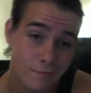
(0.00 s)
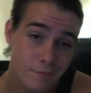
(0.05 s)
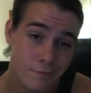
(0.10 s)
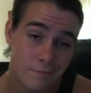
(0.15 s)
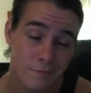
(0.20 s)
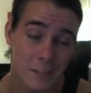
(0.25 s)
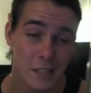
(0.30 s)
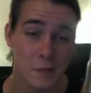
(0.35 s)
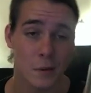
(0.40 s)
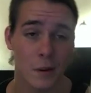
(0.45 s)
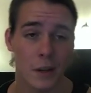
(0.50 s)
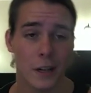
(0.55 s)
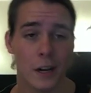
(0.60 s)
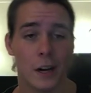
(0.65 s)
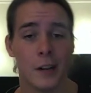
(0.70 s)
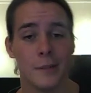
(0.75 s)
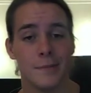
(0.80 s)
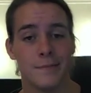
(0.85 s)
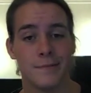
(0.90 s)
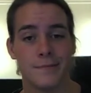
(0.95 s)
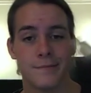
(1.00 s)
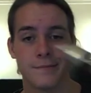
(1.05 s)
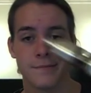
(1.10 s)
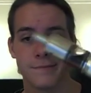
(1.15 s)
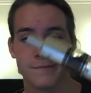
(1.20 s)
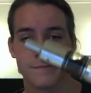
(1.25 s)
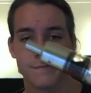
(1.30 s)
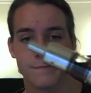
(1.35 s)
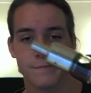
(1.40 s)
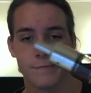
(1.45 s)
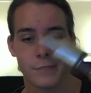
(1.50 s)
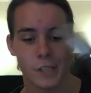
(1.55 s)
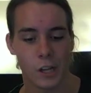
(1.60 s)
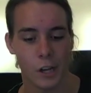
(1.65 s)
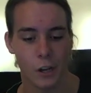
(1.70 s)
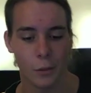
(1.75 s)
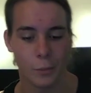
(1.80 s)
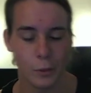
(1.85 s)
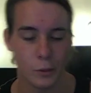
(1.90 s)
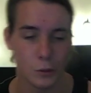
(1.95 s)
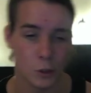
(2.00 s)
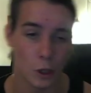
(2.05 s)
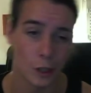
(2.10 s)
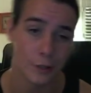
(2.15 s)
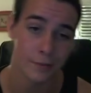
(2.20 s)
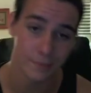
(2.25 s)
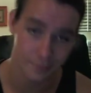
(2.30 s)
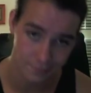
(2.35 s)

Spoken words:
that's what I got. So I hope you enjoyed,